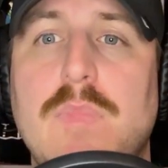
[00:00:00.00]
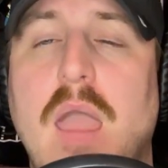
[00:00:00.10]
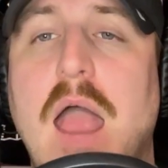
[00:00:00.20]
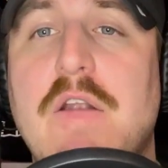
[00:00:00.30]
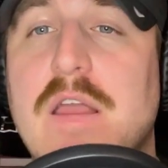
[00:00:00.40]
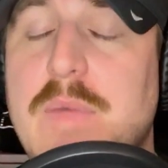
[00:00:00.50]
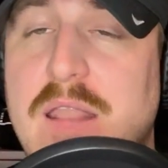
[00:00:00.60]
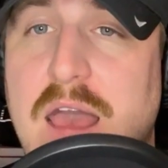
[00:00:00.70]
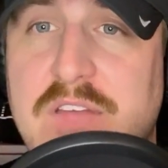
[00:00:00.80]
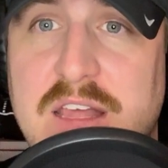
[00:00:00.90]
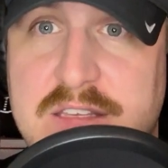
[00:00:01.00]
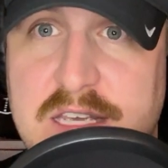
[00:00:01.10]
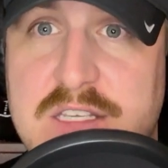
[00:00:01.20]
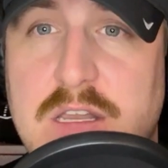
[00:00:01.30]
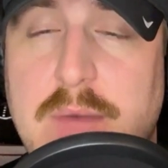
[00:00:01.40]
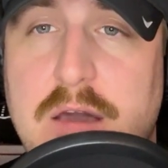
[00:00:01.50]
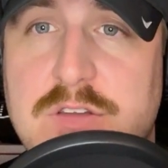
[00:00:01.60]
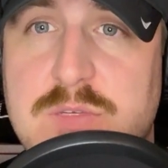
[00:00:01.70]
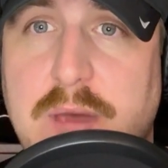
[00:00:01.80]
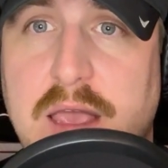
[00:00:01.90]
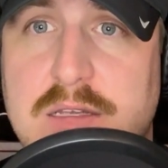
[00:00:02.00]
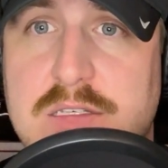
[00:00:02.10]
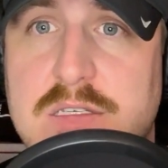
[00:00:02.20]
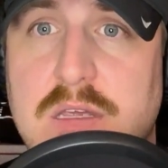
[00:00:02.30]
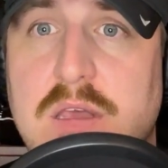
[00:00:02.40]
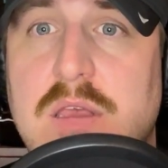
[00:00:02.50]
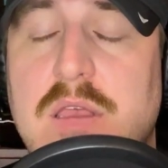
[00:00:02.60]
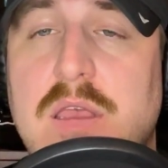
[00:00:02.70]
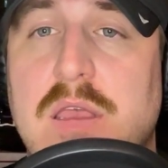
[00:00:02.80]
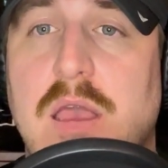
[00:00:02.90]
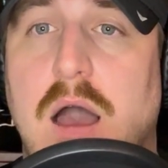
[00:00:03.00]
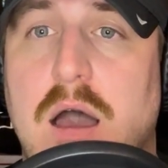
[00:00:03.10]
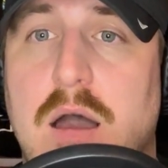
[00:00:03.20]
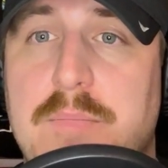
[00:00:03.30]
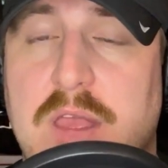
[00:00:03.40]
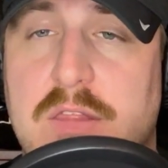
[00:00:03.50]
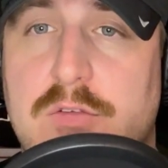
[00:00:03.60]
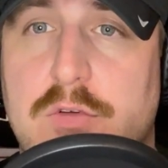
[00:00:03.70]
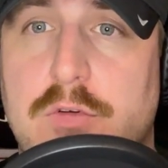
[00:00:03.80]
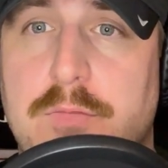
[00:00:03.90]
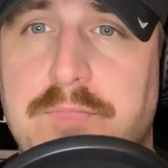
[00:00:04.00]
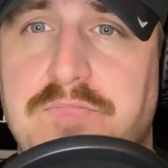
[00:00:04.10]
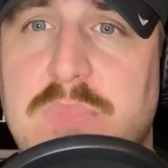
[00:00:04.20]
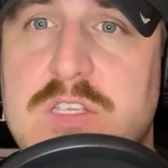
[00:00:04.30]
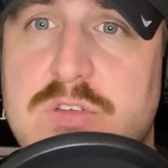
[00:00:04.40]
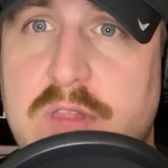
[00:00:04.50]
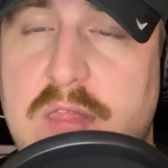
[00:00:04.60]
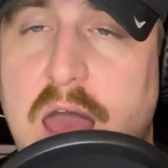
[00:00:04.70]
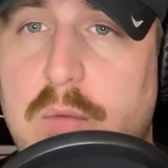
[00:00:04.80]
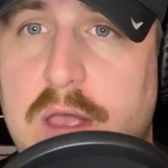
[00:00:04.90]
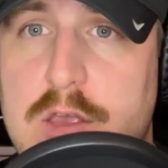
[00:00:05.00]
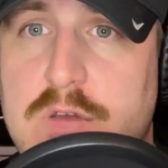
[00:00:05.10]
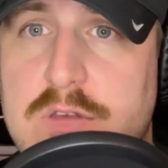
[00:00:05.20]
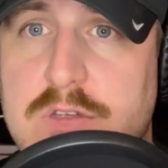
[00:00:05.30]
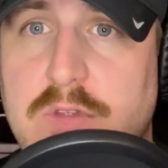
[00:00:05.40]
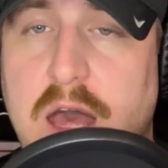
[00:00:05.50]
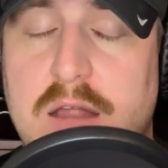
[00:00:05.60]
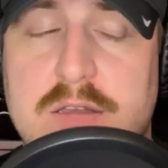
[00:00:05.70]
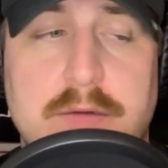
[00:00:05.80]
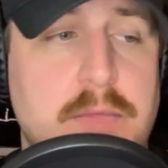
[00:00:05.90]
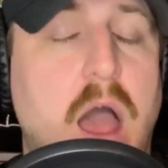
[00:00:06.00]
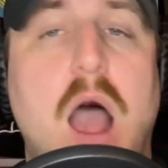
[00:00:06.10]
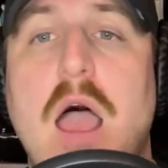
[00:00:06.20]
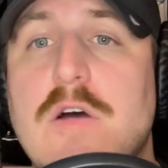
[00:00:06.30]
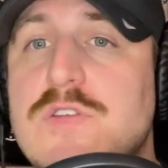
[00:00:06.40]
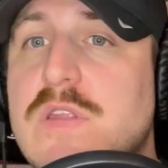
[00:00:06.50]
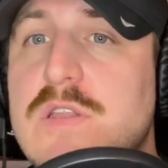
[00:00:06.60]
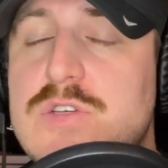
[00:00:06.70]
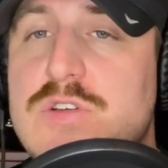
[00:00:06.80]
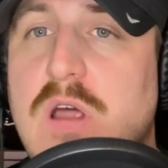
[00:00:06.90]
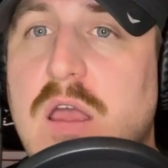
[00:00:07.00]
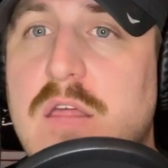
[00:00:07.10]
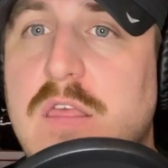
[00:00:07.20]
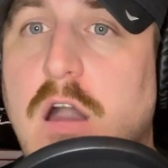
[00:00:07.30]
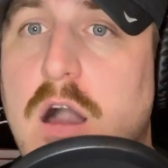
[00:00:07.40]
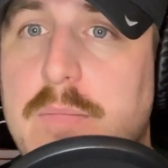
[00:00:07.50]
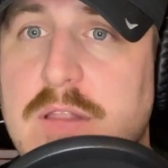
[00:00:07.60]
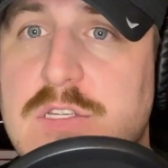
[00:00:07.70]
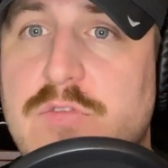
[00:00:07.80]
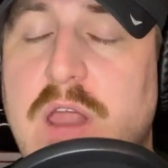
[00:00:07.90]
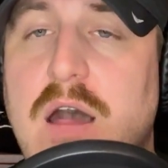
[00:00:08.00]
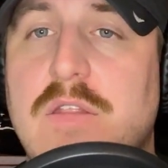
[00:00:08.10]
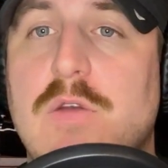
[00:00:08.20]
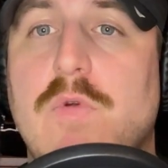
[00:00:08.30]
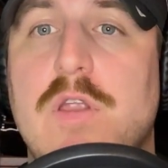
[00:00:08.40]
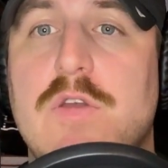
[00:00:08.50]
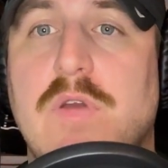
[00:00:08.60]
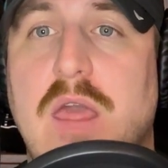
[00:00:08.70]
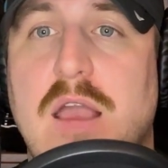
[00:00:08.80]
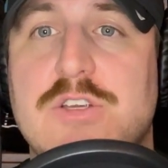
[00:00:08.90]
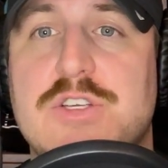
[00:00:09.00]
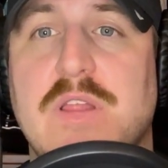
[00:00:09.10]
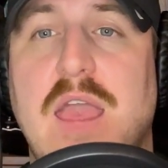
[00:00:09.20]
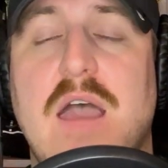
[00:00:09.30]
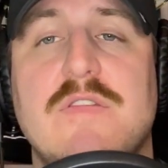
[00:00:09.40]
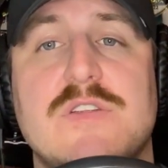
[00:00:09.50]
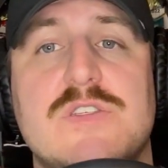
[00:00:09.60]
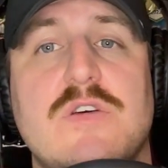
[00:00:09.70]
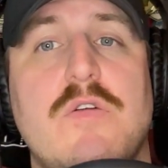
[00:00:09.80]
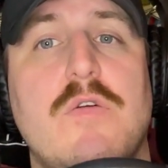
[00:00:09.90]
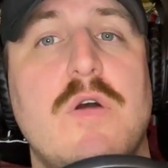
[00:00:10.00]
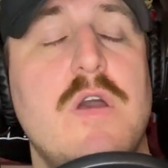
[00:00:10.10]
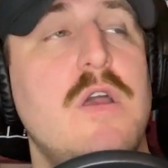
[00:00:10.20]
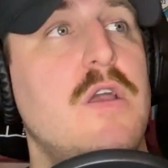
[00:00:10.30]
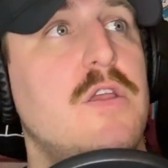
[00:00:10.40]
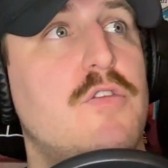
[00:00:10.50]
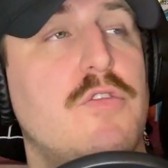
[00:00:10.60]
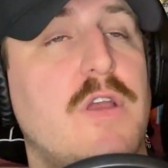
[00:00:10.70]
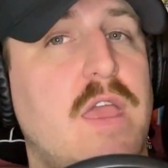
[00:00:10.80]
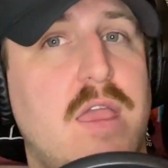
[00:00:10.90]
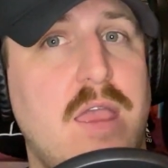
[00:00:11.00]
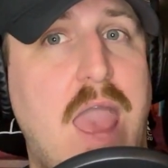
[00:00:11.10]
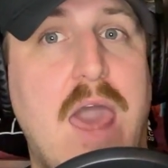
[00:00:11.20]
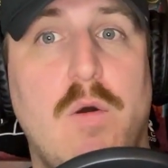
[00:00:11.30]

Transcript: I recommend having a decent amount of space um, in the room. So then that way you can do that. I also didn't try the augmented reality where you can actually have it so you're looking at a